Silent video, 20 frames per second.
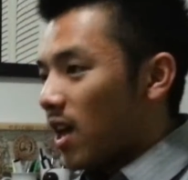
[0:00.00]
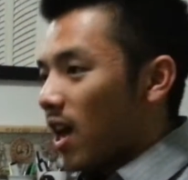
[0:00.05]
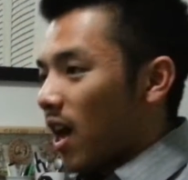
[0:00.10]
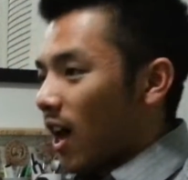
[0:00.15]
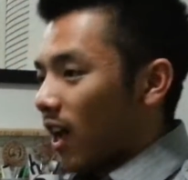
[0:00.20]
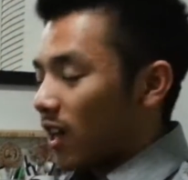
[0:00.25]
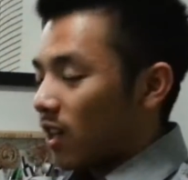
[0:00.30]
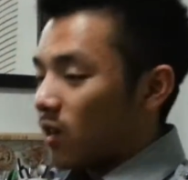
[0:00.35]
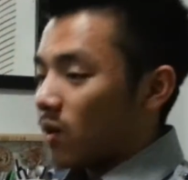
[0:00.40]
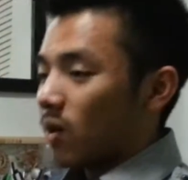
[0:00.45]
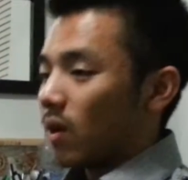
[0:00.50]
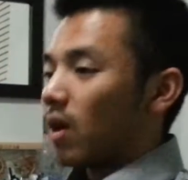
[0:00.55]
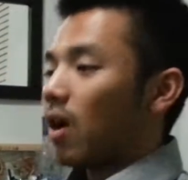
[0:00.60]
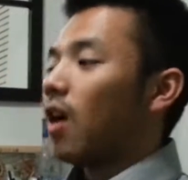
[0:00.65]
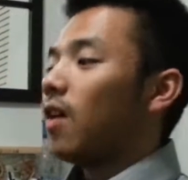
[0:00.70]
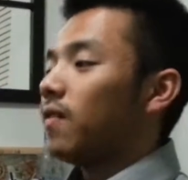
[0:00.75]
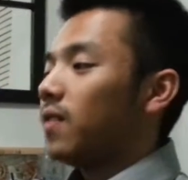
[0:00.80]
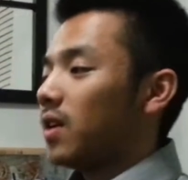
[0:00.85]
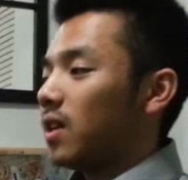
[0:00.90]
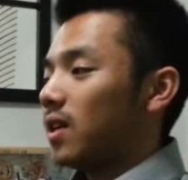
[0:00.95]
I can do it
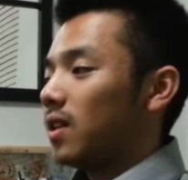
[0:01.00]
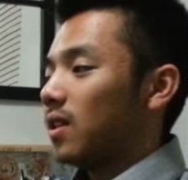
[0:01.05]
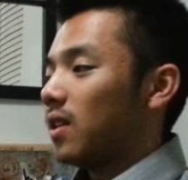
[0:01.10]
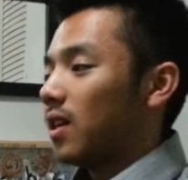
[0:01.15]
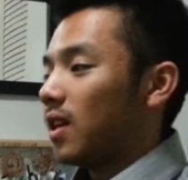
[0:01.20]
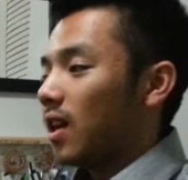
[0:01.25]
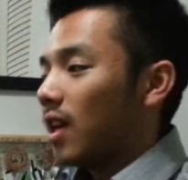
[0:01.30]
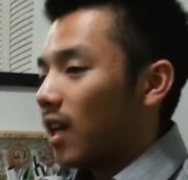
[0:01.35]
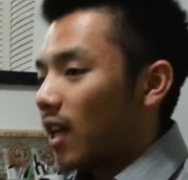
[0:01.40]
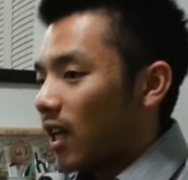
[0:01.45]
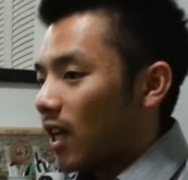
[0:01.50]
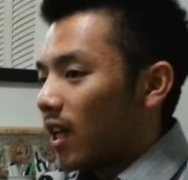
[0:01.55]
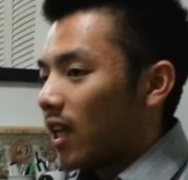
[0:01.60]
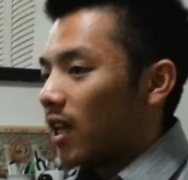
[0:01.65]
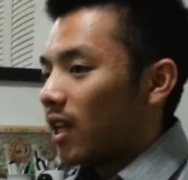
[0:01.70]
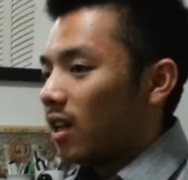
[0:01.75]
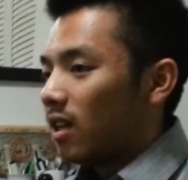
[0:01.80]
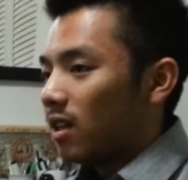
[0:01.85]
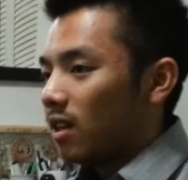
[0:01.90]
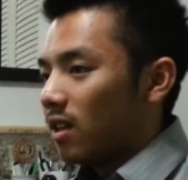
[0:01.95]
confidently,
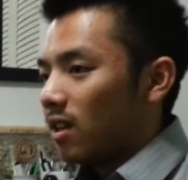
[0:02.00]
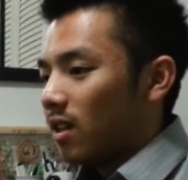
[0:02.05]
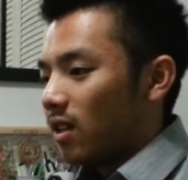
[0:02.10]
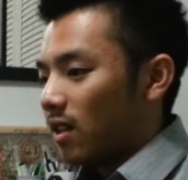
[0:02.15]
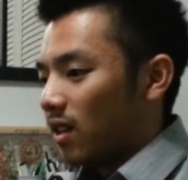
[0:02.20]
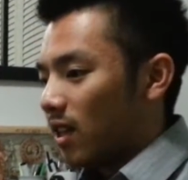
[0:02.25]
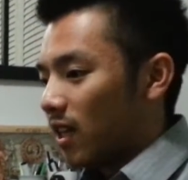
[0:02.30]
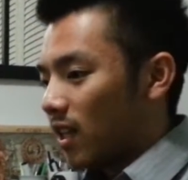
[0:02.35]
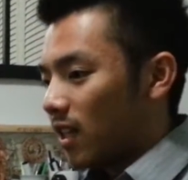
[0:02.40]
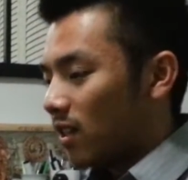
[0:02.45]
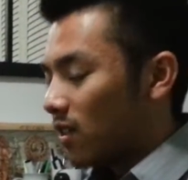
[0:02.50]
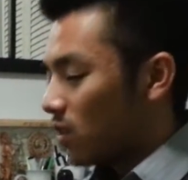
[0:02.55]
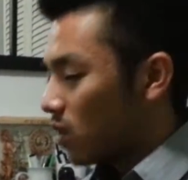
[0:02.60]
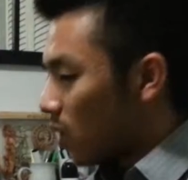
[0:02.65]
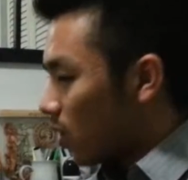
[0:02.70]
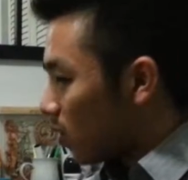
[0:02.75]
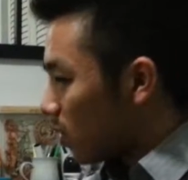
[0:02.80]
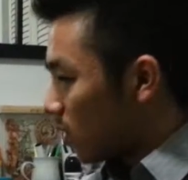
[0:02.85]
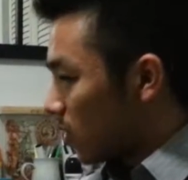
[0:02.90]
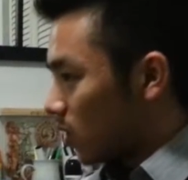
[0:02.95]
and then there's
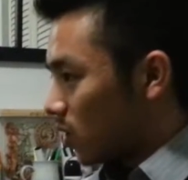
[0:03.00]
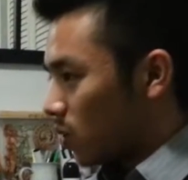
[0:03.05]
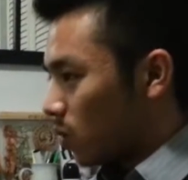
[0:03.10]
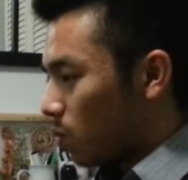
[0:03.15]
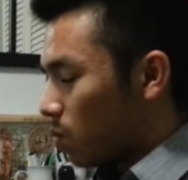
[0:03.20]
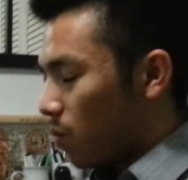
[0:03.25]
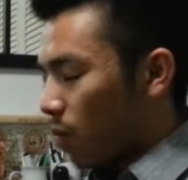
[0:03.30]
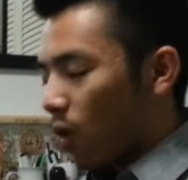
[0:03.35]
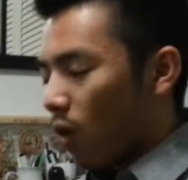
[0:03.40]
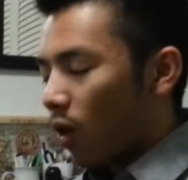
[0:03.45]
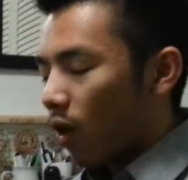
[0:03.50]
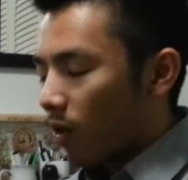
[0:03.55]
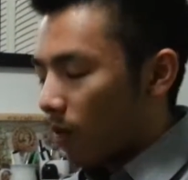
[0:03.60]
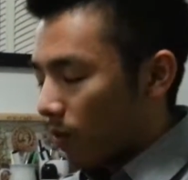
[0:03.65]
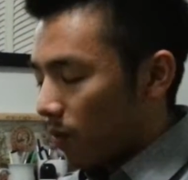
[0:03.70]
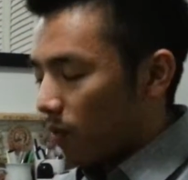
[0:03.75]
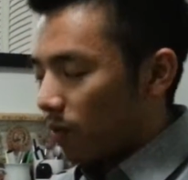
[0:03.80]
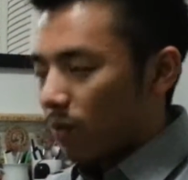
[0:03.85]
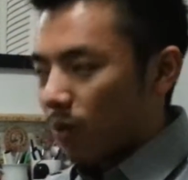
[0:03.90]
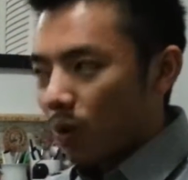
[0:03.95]
always just more
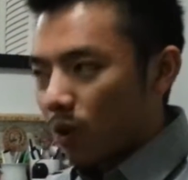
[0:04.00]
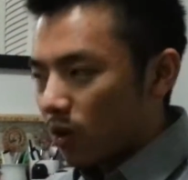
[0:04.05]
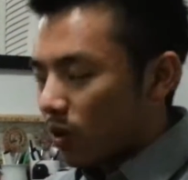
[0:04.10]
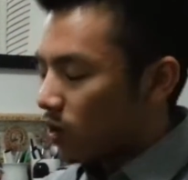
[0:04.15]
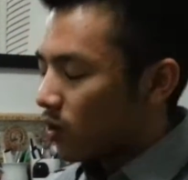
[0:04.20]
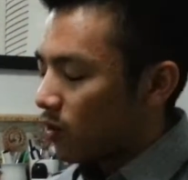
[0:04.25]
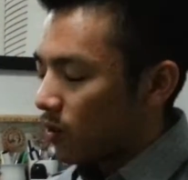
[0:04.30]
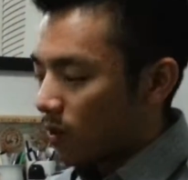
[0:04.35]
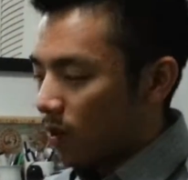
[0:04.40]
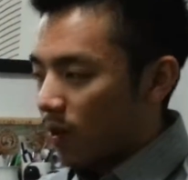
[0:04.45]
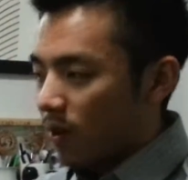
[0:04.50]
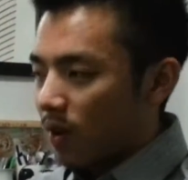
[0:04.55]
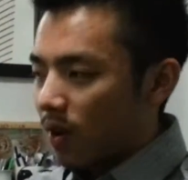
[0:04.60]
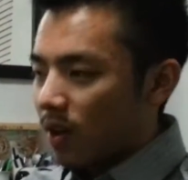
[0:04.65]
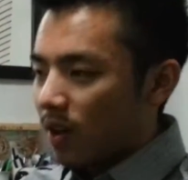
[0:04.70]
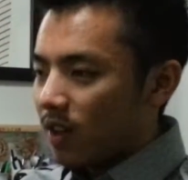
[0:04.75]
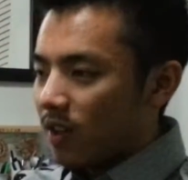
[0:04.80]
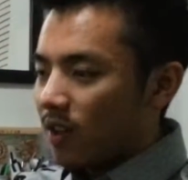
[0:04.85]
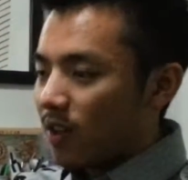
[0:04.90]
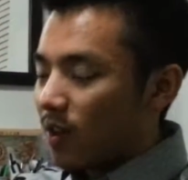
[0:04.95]
to
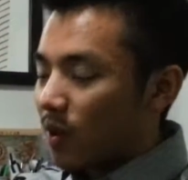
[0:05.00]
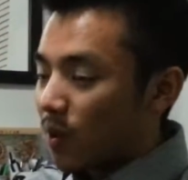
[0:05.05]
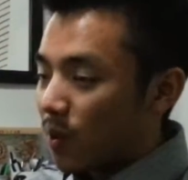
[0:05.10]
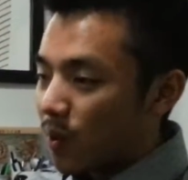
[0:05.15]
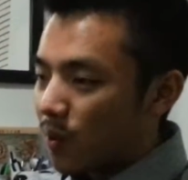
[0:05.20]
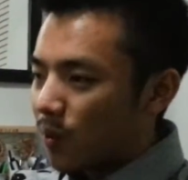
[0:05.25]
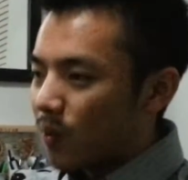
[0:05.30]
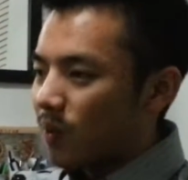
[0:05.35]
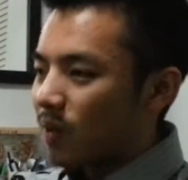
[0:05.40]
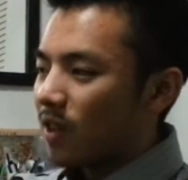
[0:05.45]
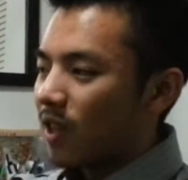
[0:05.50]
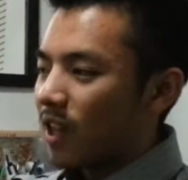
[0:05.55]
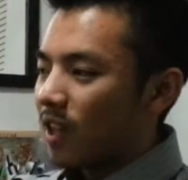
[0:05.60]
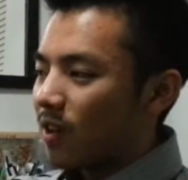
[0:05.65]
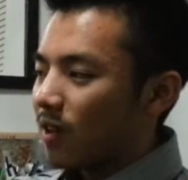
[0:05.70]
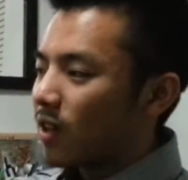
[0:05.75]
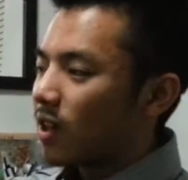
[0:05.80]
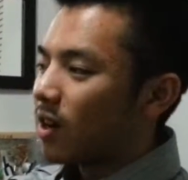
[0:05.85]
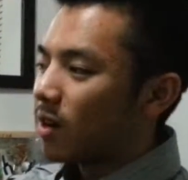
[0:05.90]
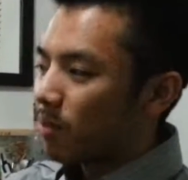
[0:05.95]
you that
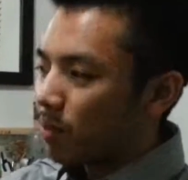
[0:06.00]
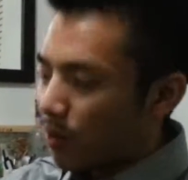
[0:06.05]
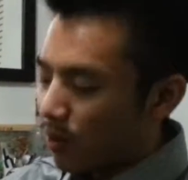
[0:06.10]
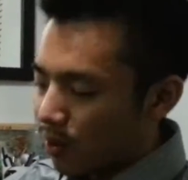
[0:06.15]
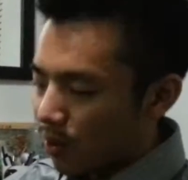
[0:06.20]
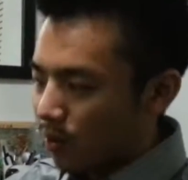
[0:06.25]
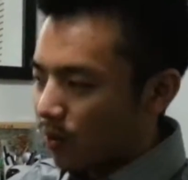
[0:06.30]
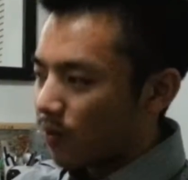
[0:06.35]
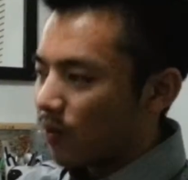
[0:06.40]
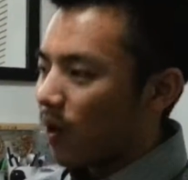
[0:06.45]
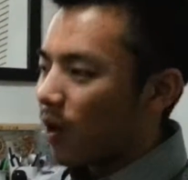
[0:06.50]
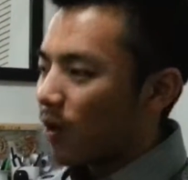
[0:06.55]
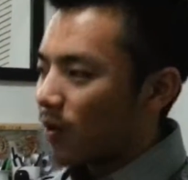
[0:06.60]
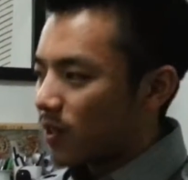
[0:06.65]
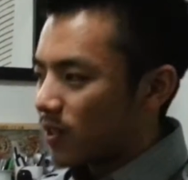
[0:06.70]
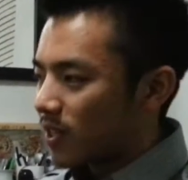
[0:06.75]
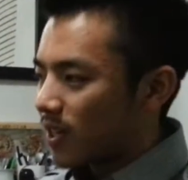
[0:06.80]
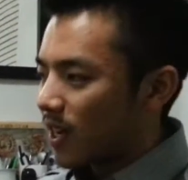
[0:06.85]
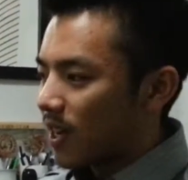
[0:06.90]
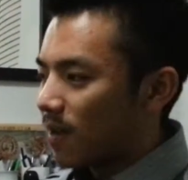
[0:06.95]
you can improve all the
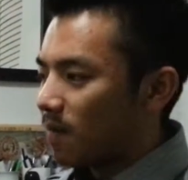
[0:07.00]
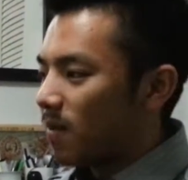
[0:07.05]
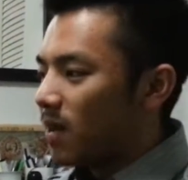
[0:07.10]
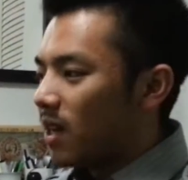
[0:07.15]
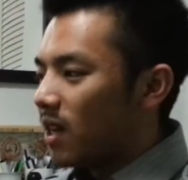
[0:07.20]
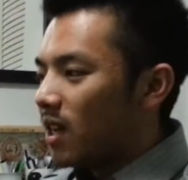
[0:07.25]
time.